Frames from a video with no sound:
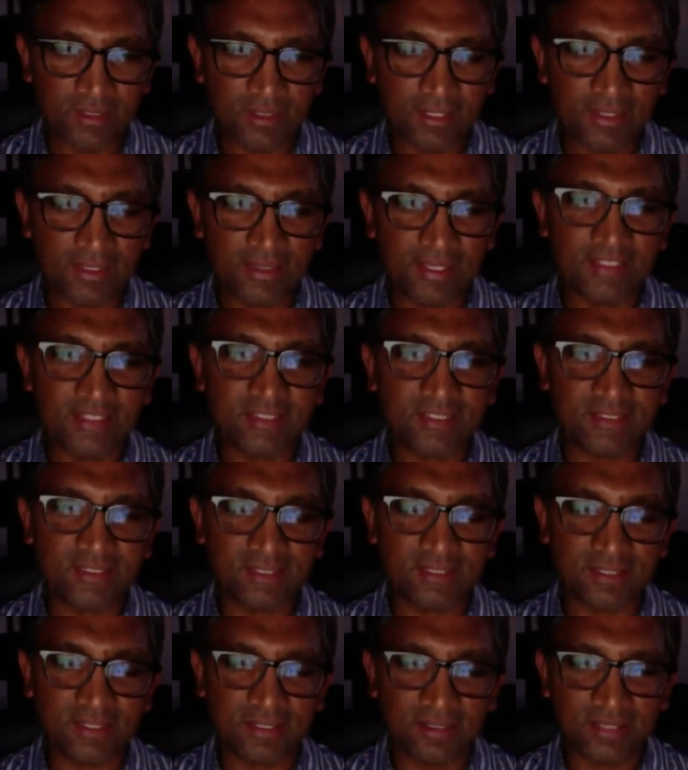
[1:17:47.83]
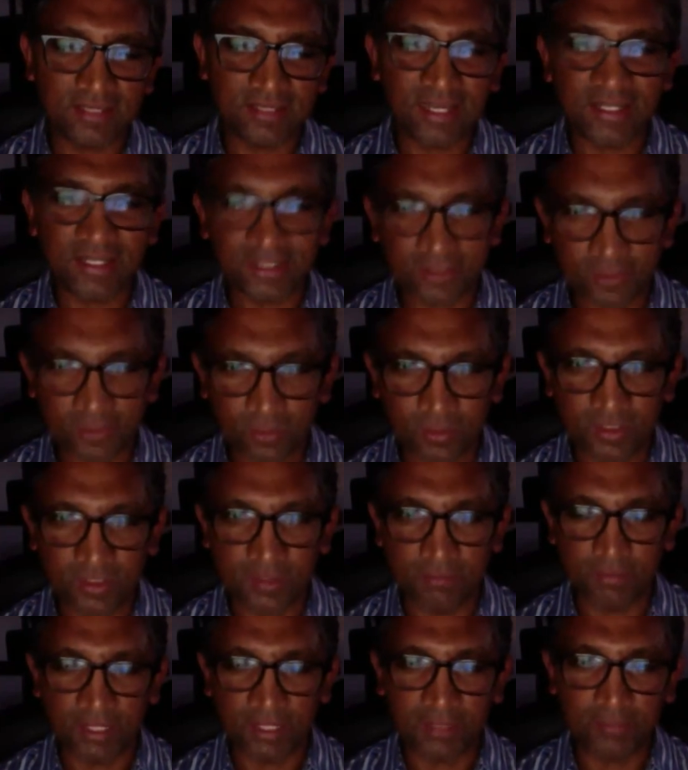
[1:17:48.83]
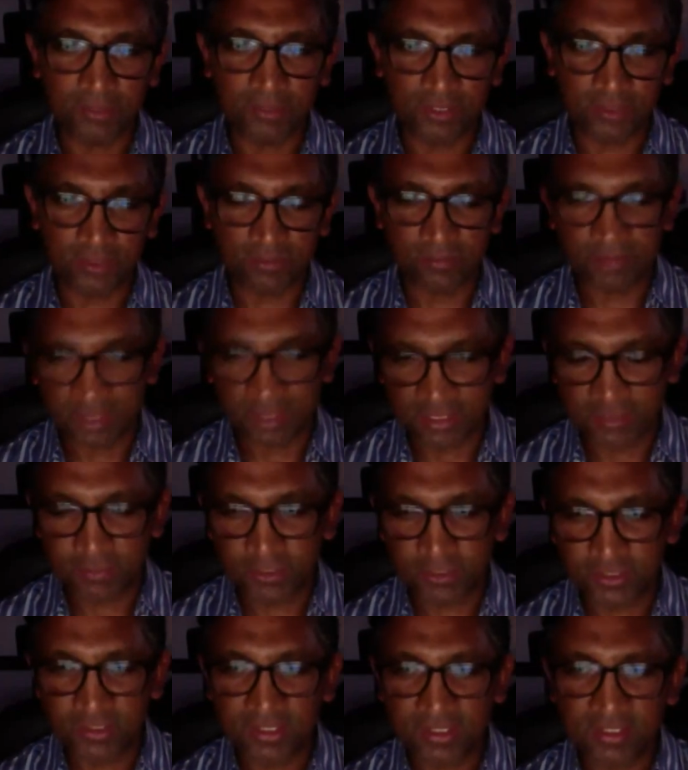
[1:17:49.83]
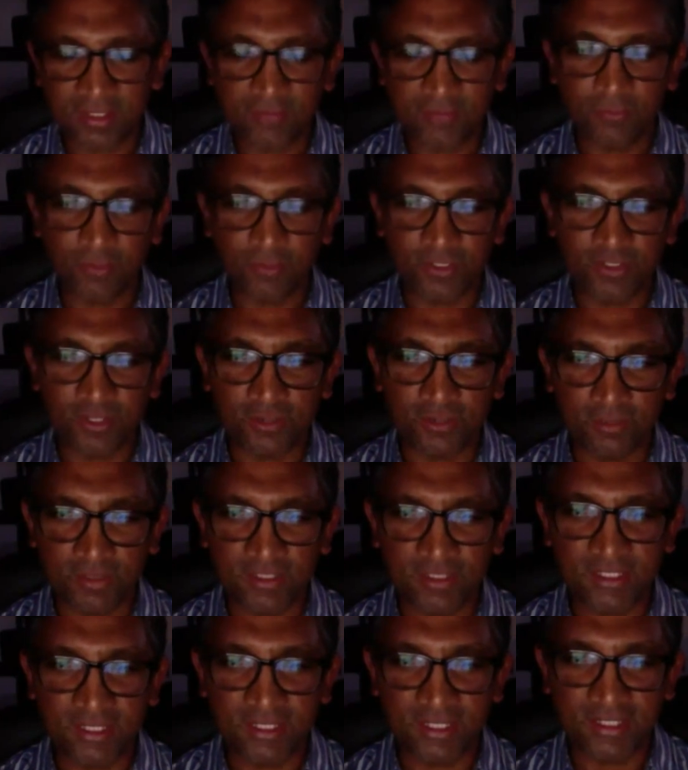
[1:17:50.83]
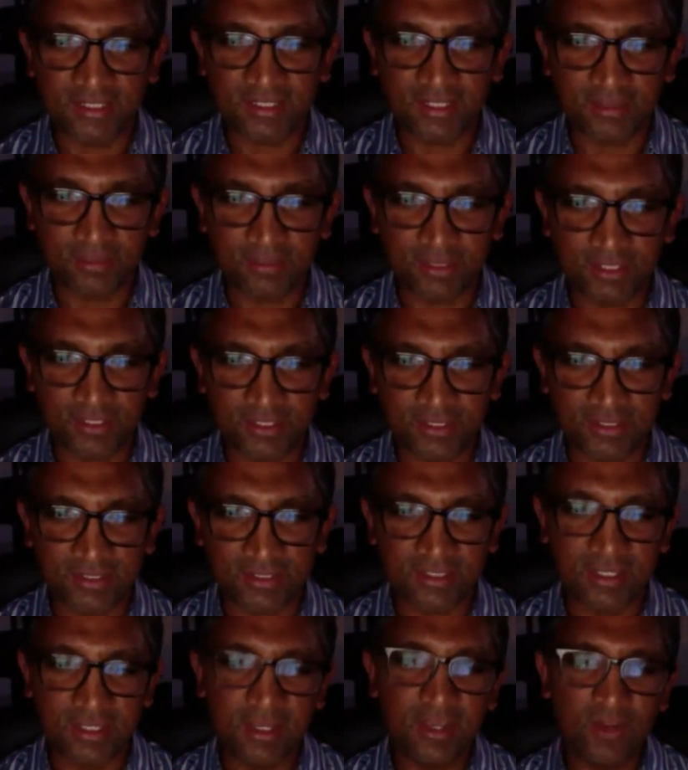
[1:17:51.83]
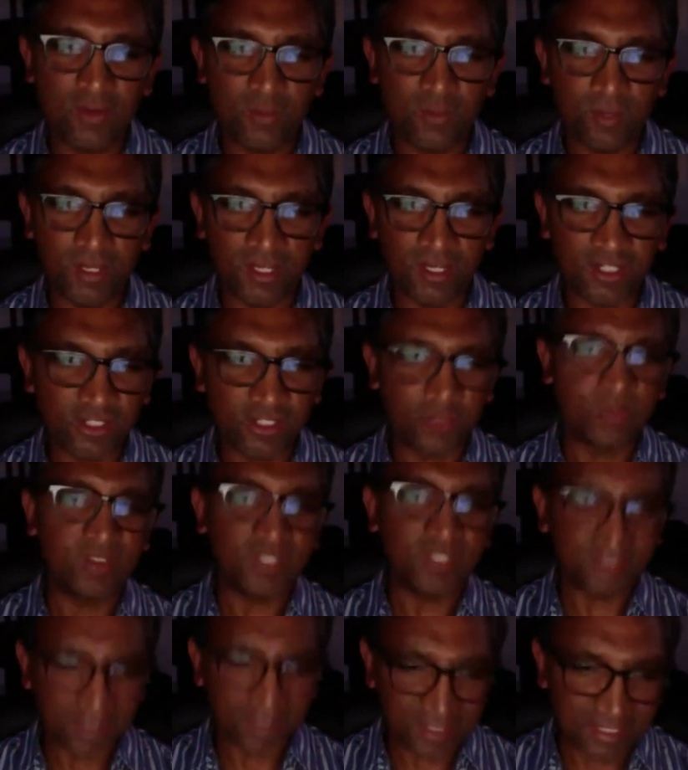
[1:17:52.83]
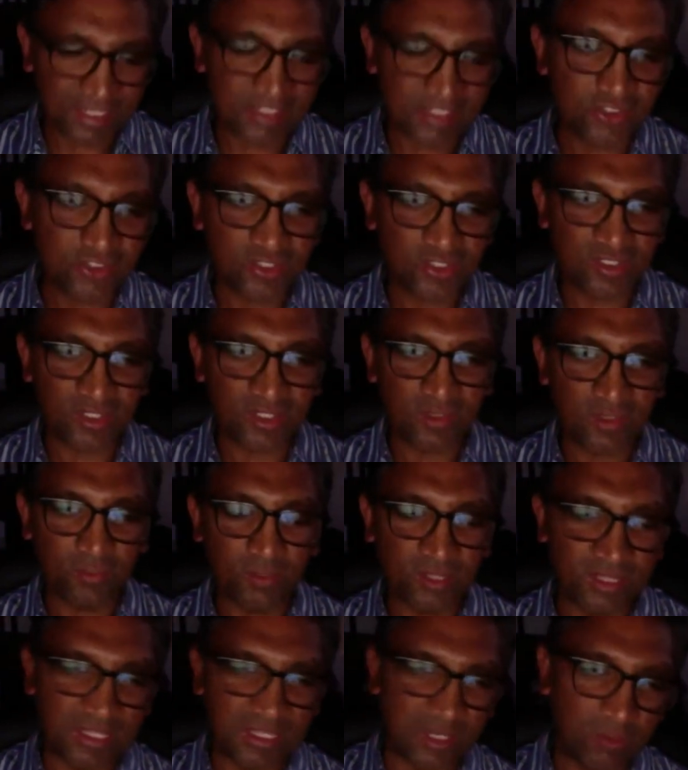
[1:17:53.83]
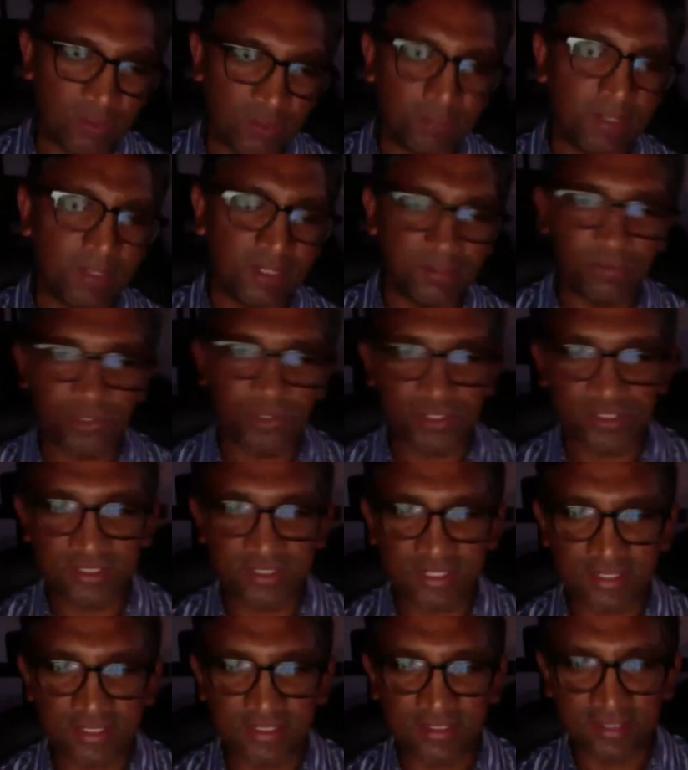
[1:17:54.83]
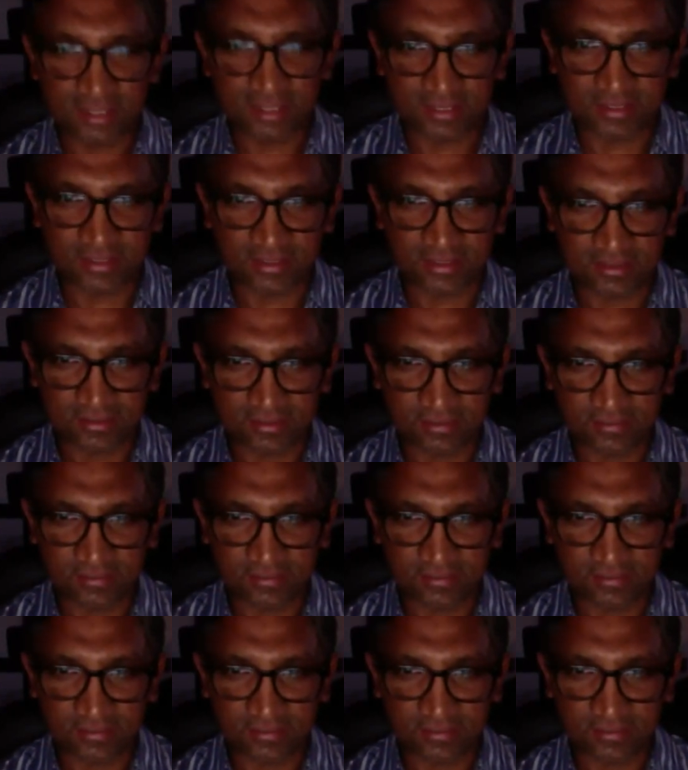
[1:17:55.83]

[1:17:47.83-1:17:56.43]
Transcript: less tight with the blood pressure, especially if, for example, C K D patients where acute kidney injury with lower blood pressures is a risk. Yeah.